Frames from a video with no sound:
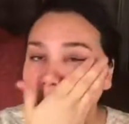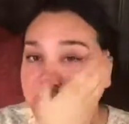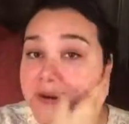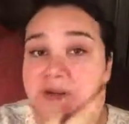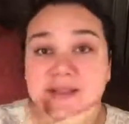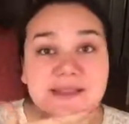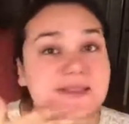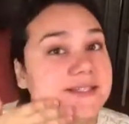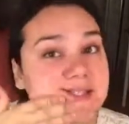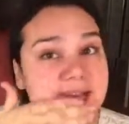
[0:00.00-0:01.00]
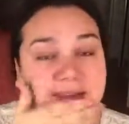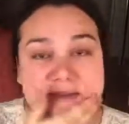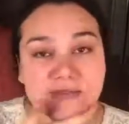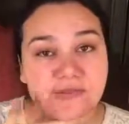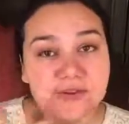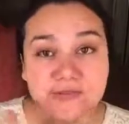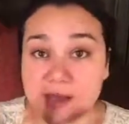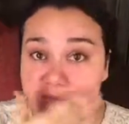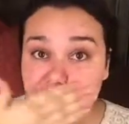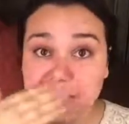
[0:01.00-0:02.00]
You're gonna let this set for
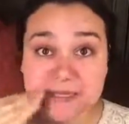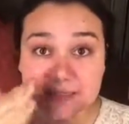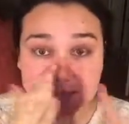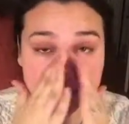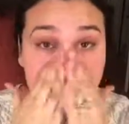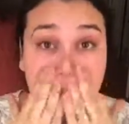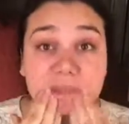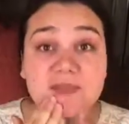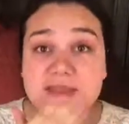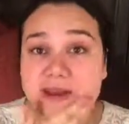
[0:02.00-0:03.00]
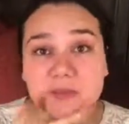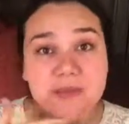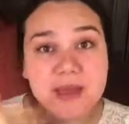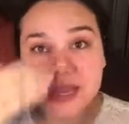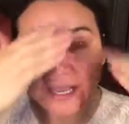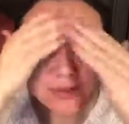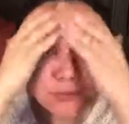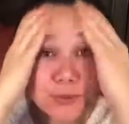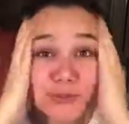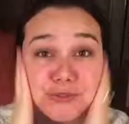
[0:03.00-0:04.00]
5 minutes, and then I'll be back and
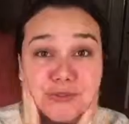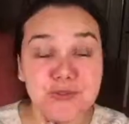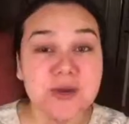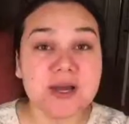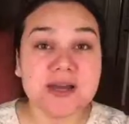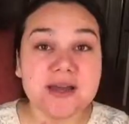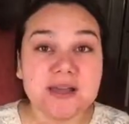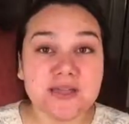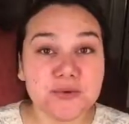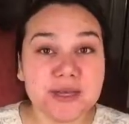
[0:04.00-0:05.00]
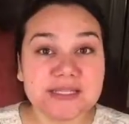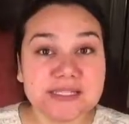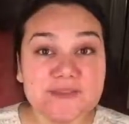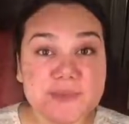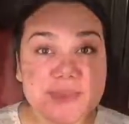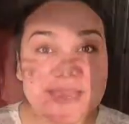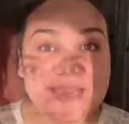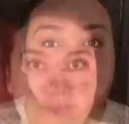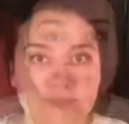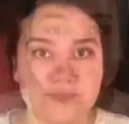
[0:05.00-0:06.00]
we will do the rest of the
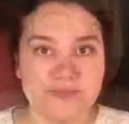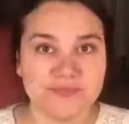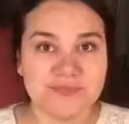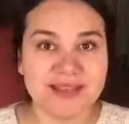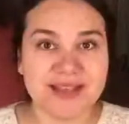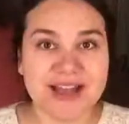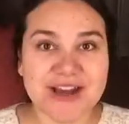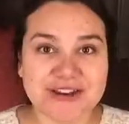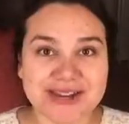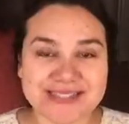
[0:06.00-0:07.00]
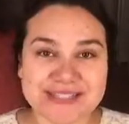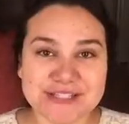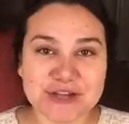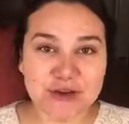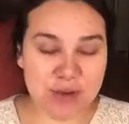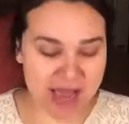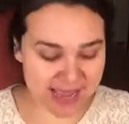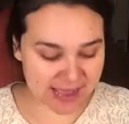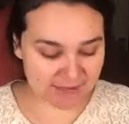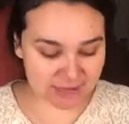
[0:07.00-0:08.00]
makeup. All right, so I
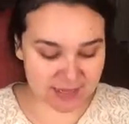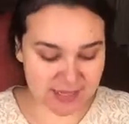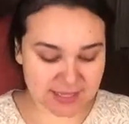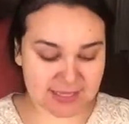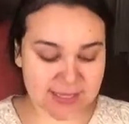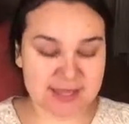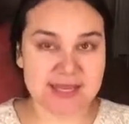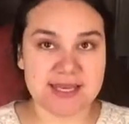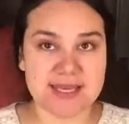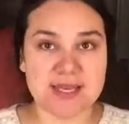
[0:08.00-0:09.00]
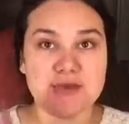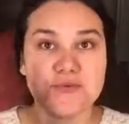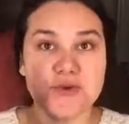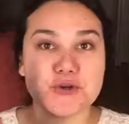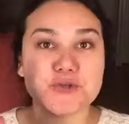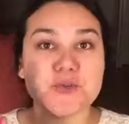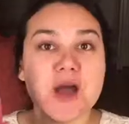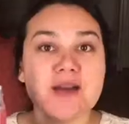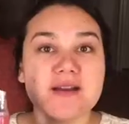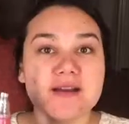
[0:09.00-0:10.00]
have let the rose
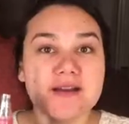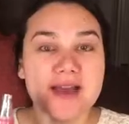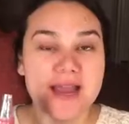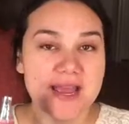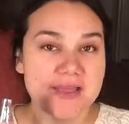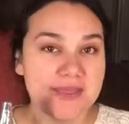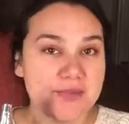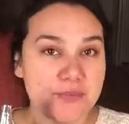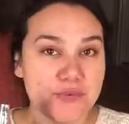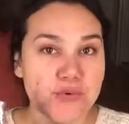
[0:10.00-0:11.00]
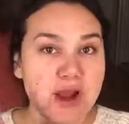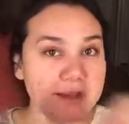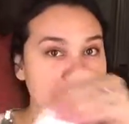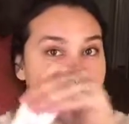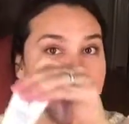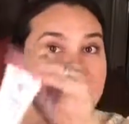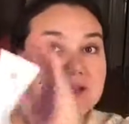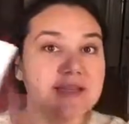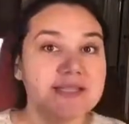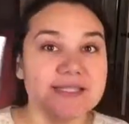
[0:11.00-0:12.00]
water and the primer
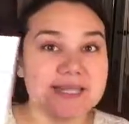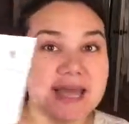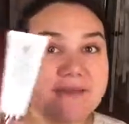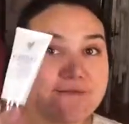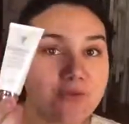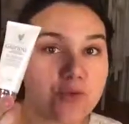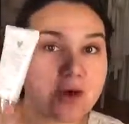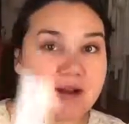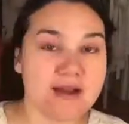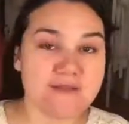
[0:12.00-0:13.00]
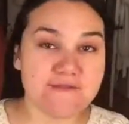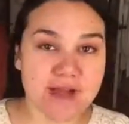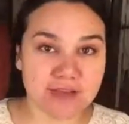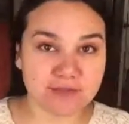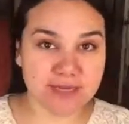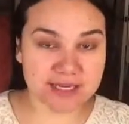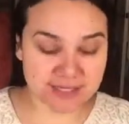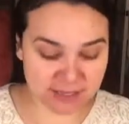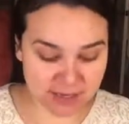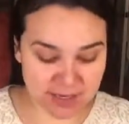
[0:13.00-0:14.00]
set for 5
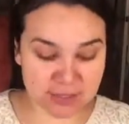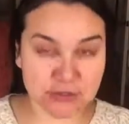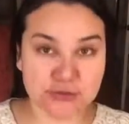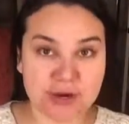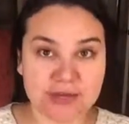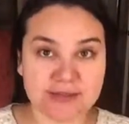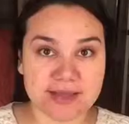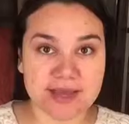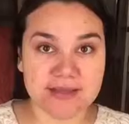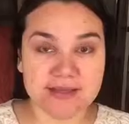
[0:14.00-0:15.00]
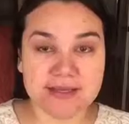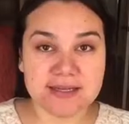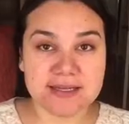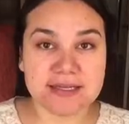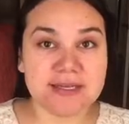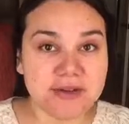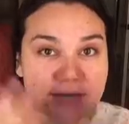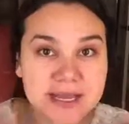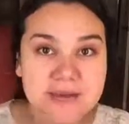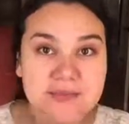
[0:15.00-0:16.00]
minutes so that I can create that cleaner
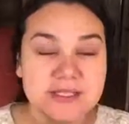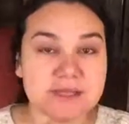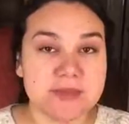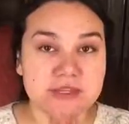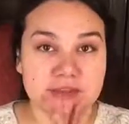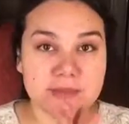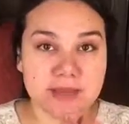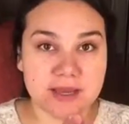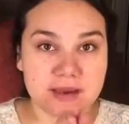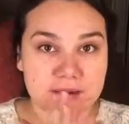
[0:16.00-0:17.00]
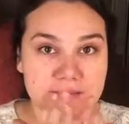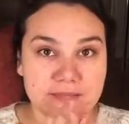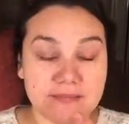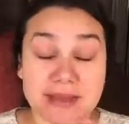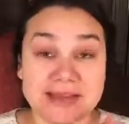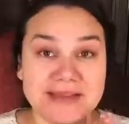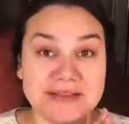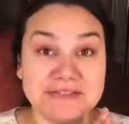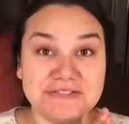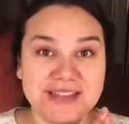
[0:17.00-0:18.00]
canvas and make sure that my
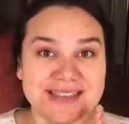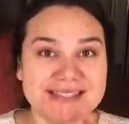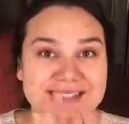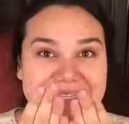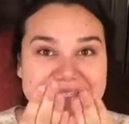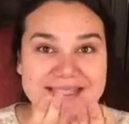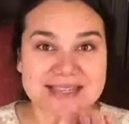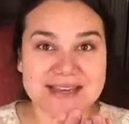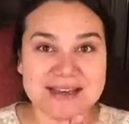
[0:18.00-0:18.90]
face is